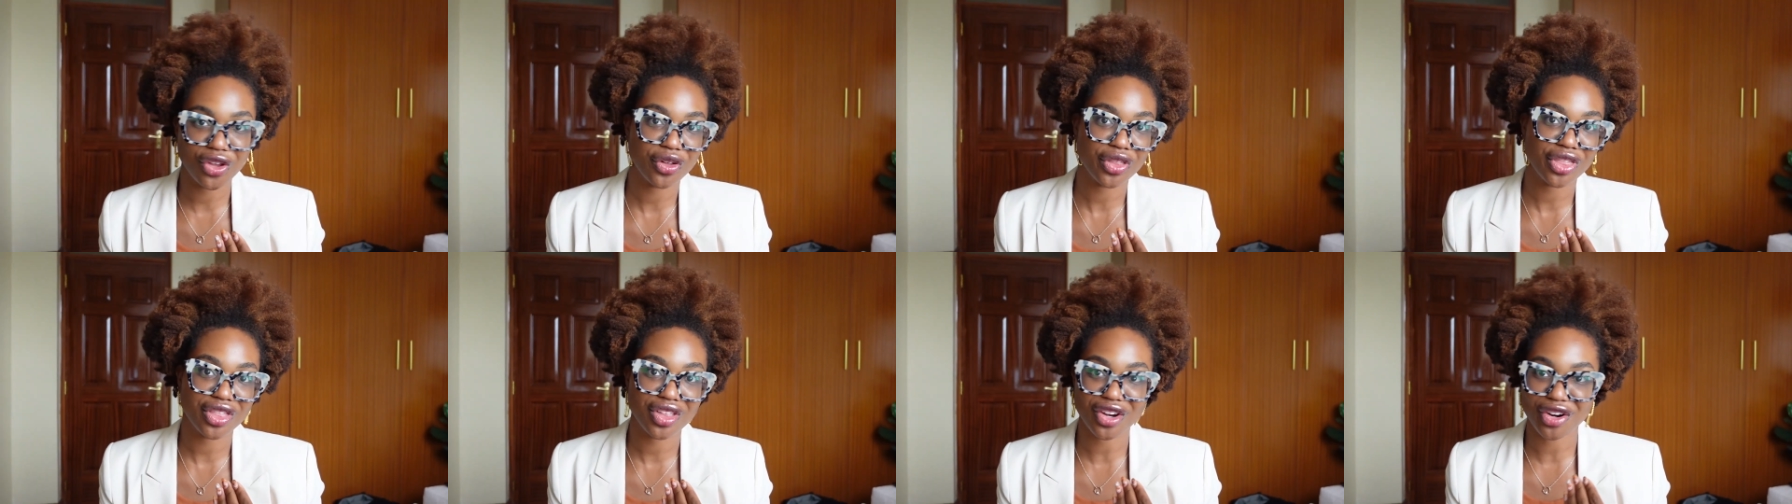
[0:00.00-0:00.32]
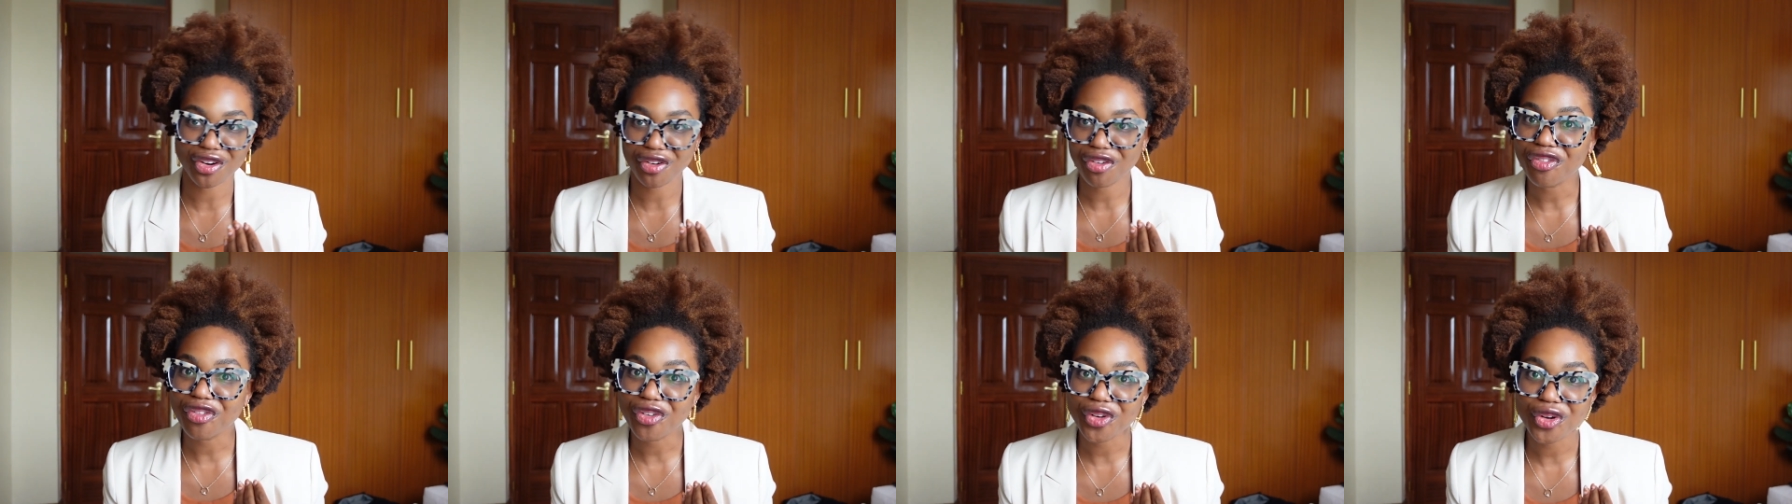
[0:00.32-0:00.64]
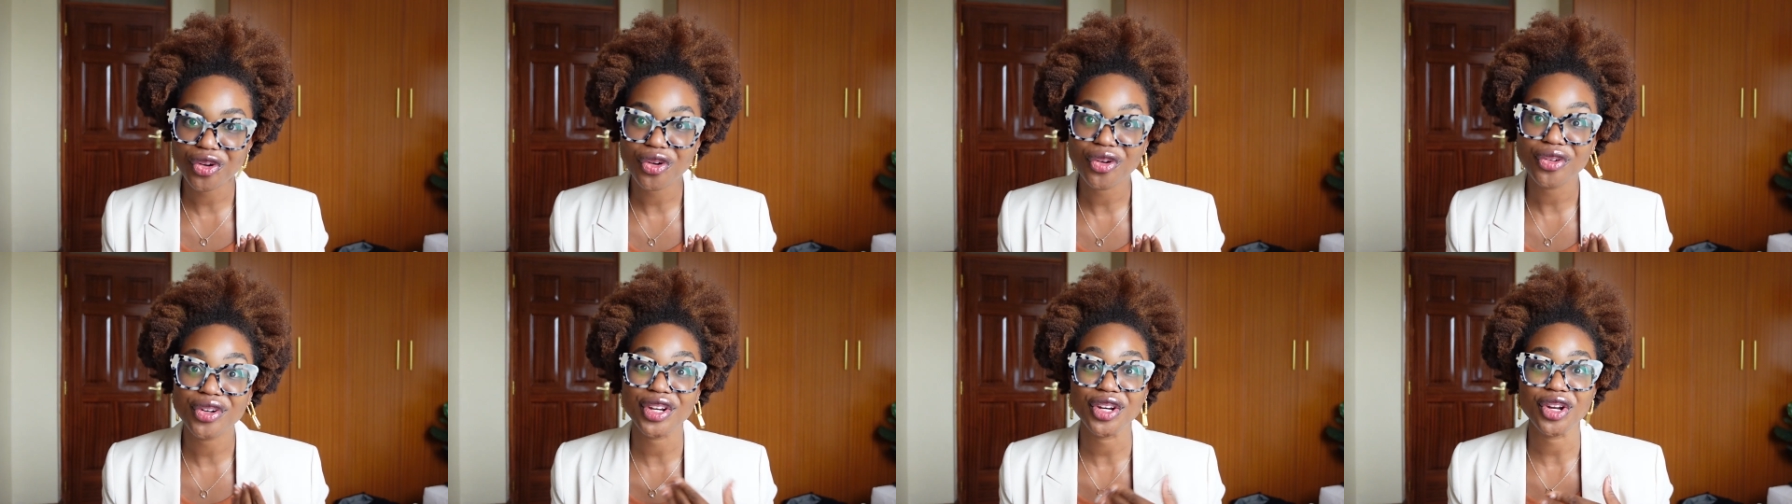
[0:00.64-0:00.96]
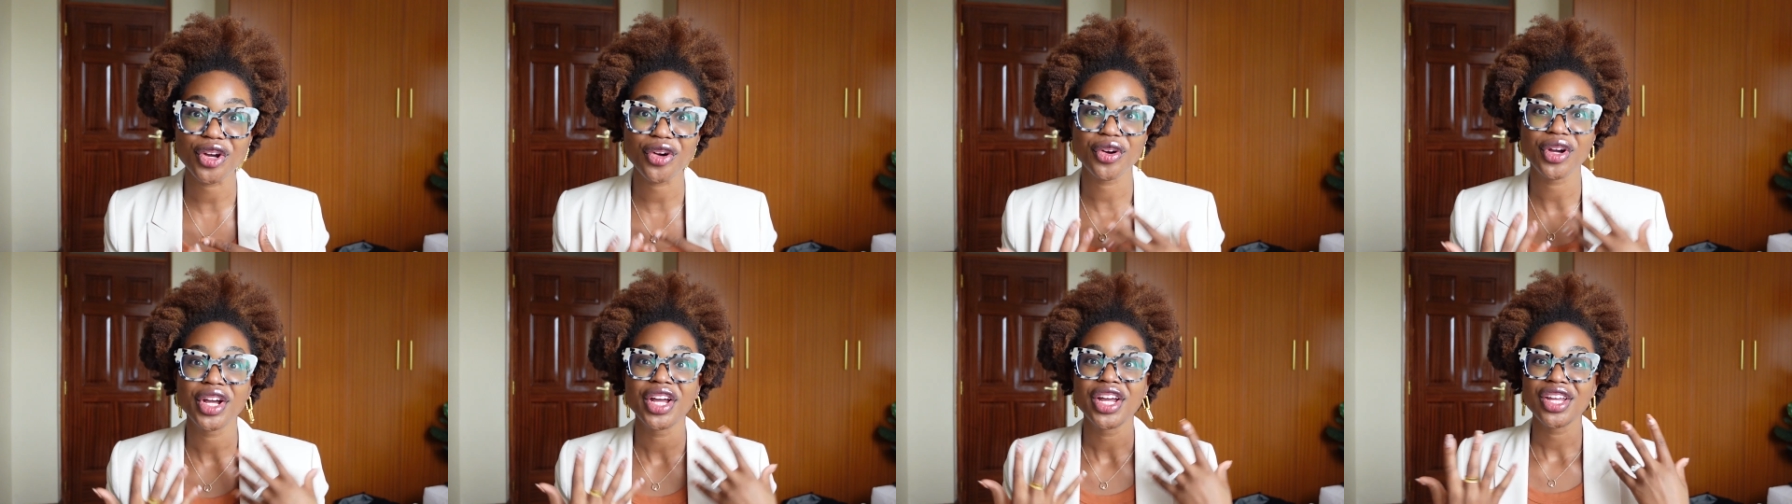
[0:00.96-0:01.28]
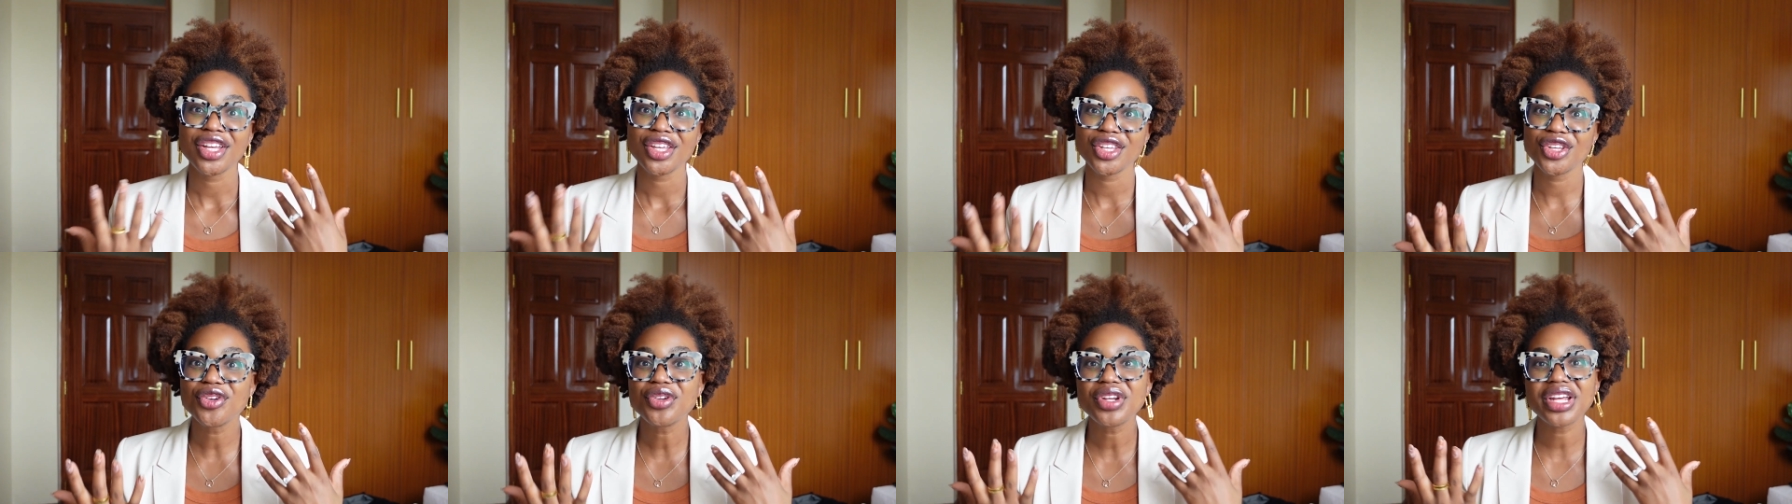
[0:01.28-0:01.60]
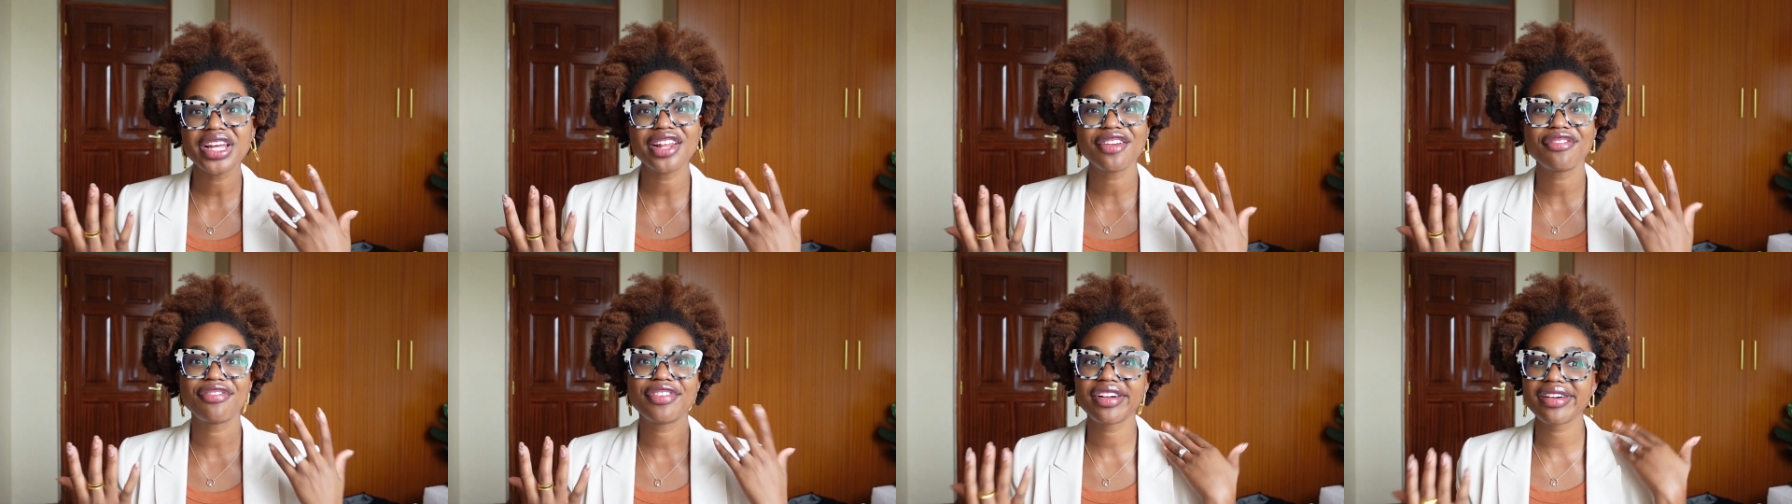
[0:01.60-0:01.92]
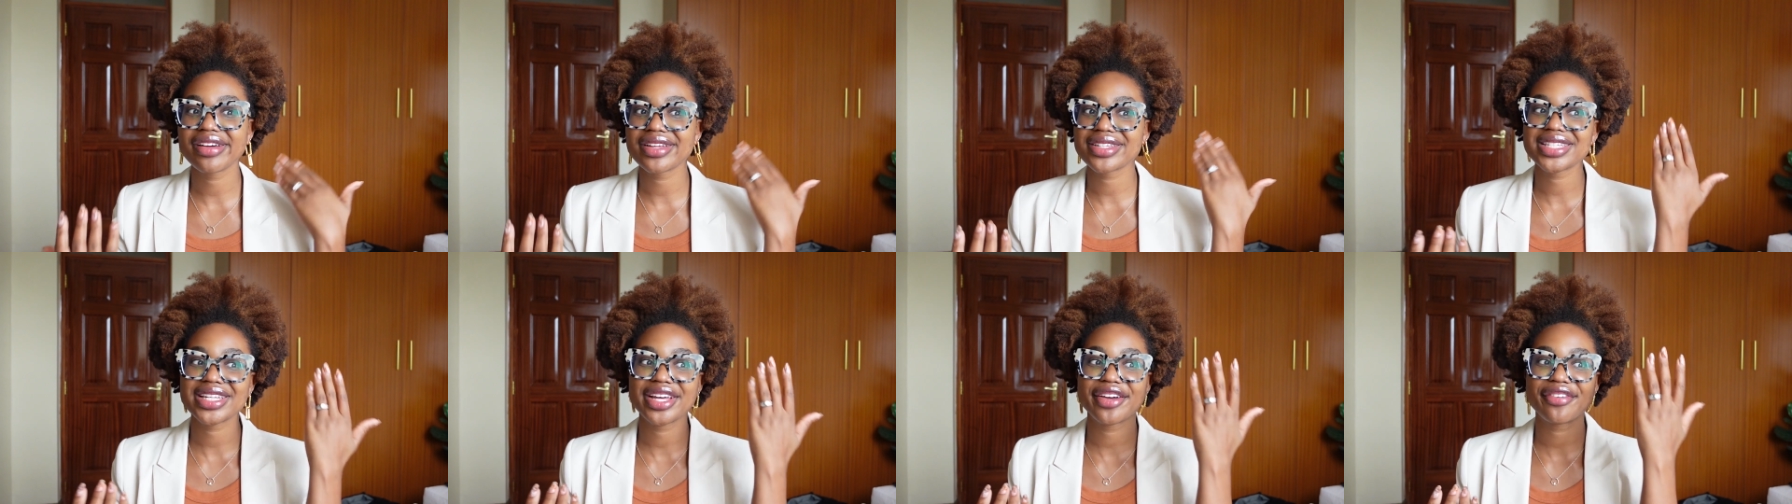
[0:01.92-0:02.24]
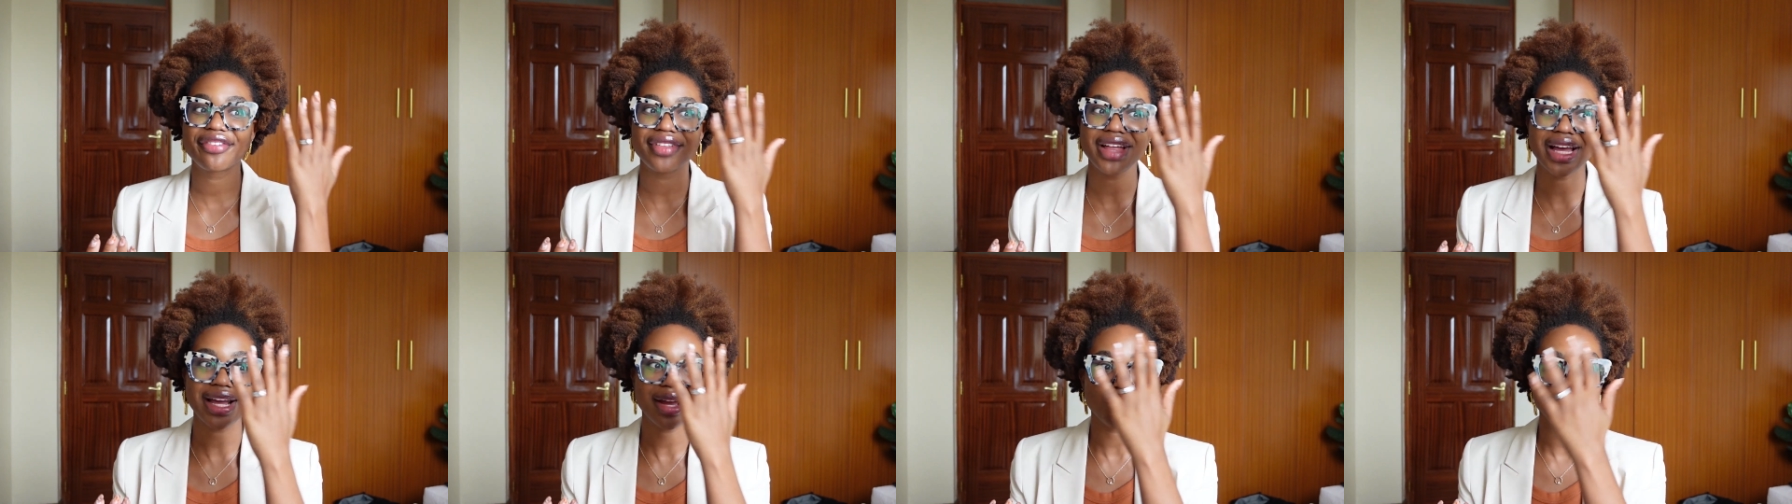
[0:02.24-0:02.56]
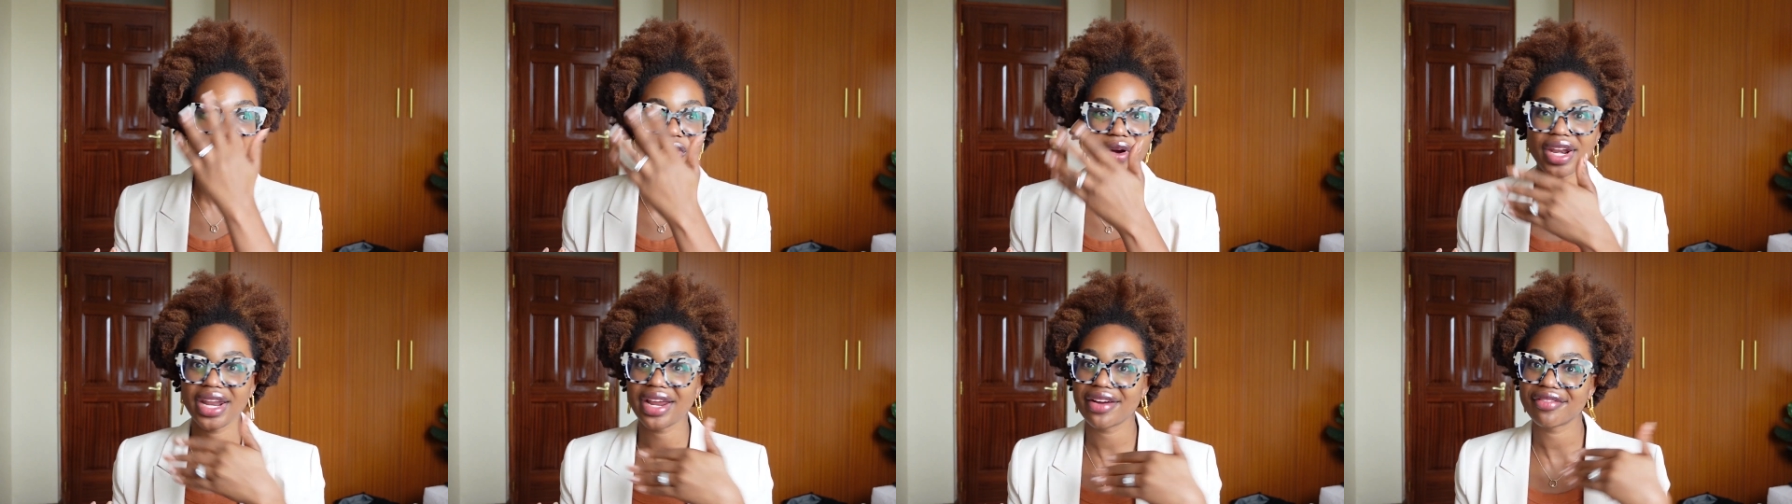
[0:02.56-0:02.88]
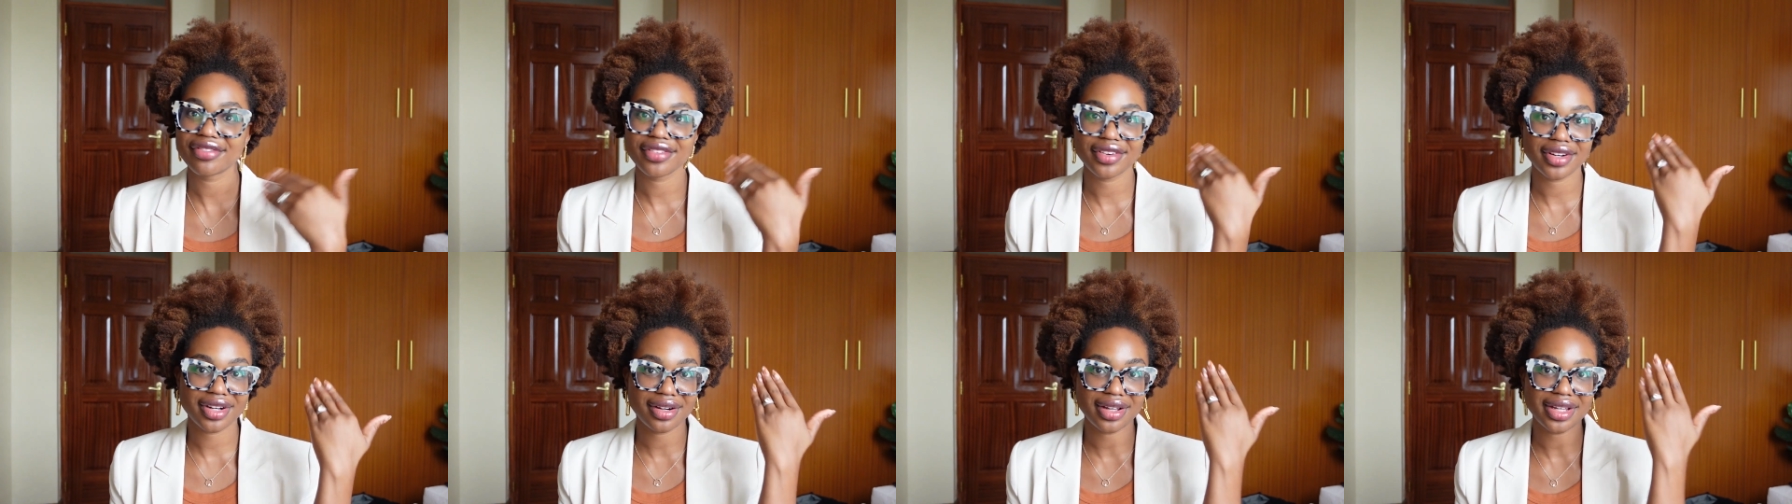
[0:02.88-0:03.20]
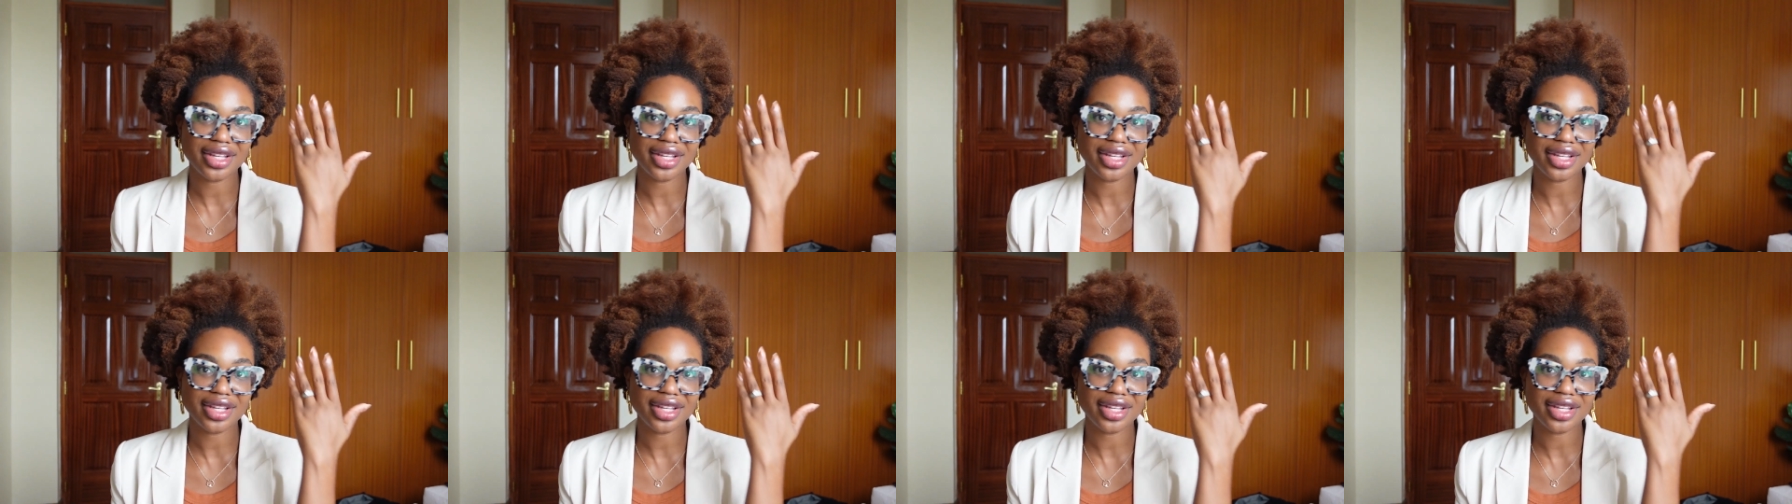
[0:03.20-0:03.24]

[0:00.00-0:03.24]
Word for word: you your food, you know, you didn't feel as if like whatever,